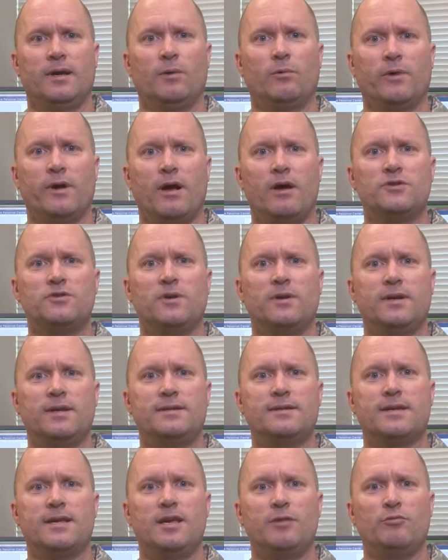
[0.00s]
We also
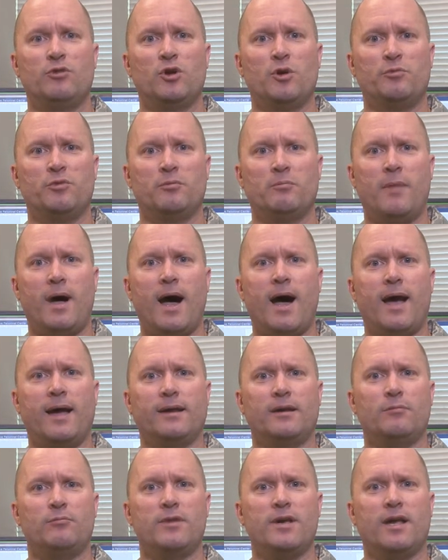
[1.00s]
need to keep an open
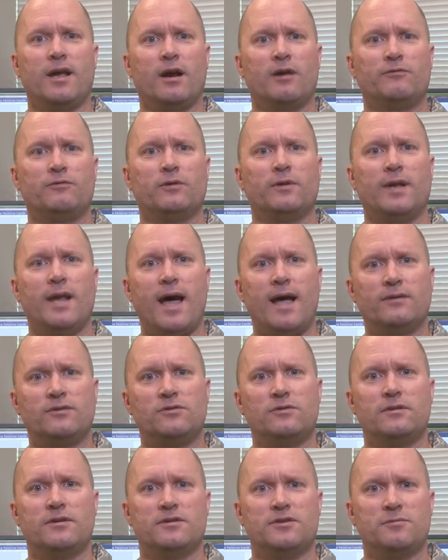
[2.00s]
mind and be careful not
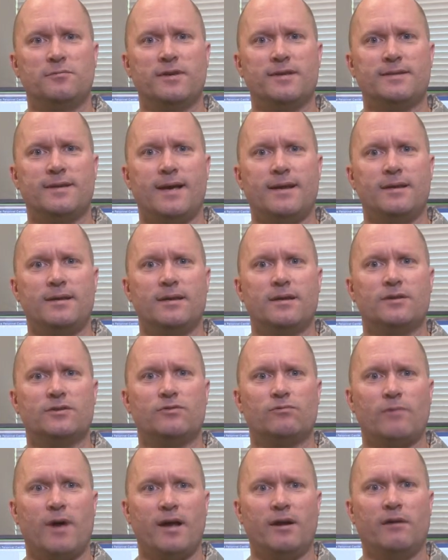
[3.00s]
to dismiss
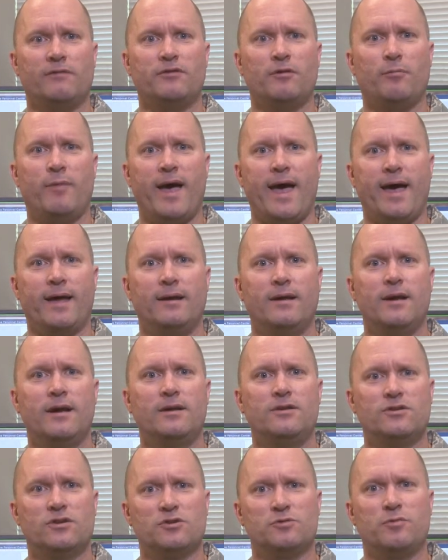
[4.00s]
ideas right off the bat
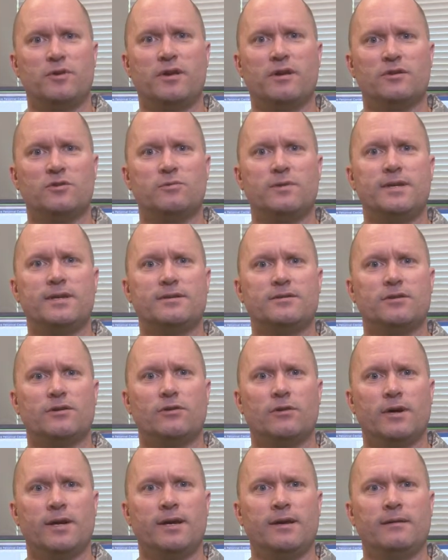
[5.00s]
just because we
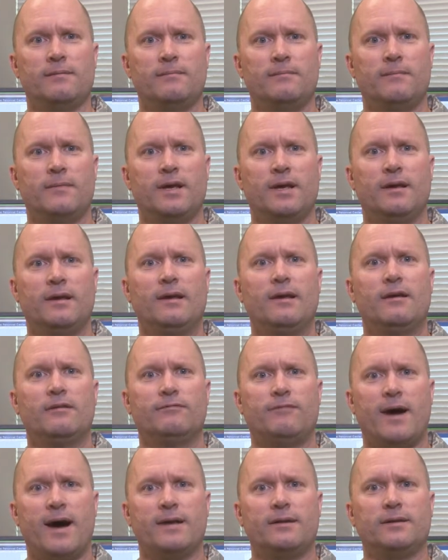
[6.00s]
disagree.
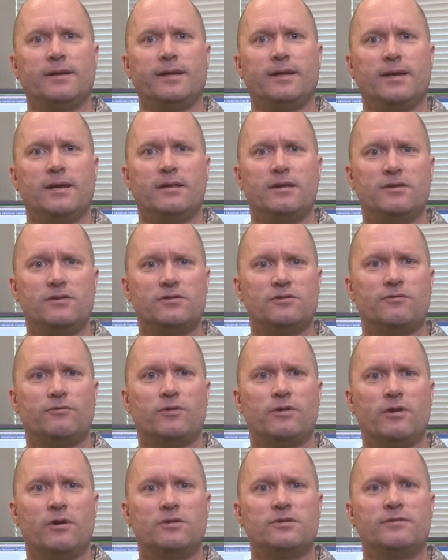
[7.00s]
Finally, and this is
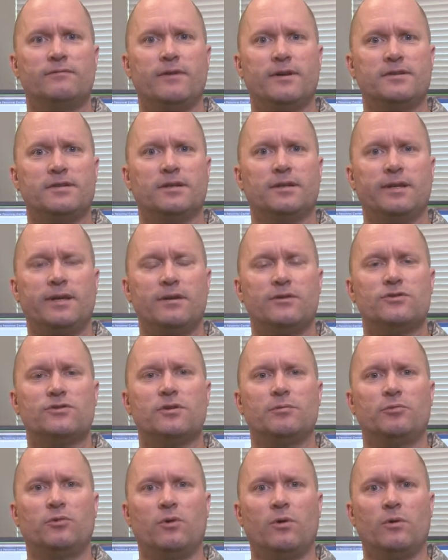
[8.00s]
for those of us in
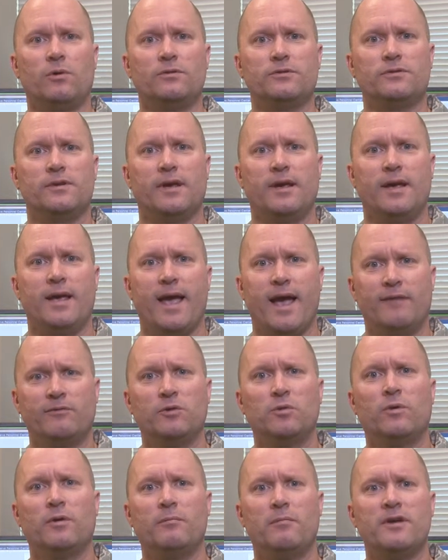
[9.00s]
leadership roles,
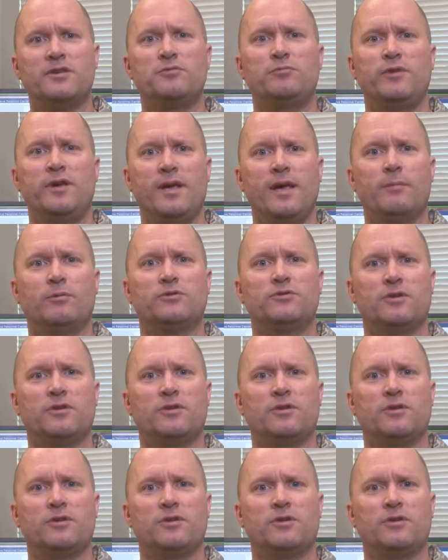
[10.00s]
everyone must be able